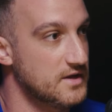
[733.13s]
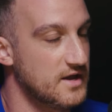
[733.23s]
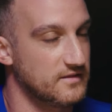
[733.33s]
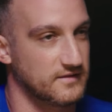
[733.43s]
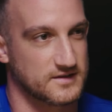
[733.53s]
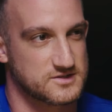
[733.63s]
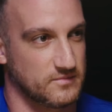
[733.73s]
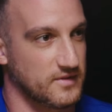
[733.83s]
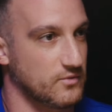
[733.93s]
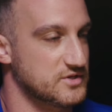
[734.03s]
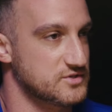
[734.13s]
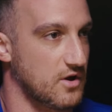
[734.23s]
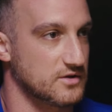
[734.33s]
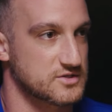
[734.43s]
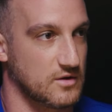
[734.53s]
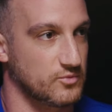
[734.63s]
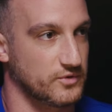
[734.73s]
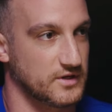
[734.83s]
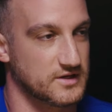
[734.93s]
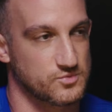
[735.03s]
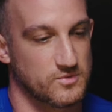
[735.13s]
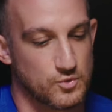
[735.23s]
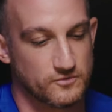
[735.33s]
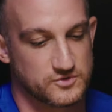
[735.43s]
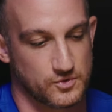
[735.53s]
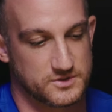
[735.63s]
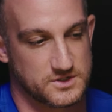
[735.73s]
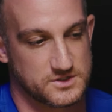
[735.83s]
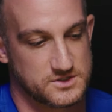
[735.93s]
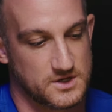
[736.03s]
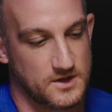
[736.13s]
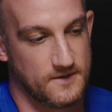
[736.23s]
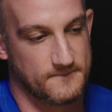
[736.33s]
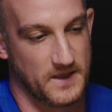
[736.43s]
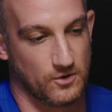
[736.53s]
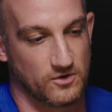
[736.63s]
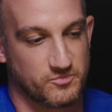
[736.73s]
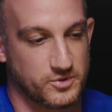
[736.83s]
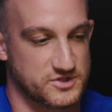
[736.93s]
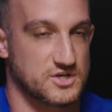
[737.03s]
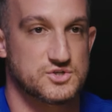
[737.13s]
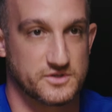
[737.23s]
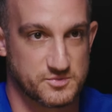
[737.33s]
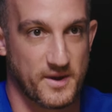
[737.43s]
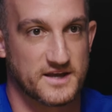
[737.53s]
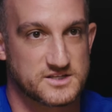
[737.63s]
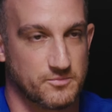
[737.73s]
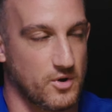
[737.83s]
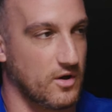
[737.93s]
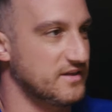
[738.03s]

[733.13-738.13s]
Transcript: I think that's something that we saw in summer league as we move towards this era of positionless basketball.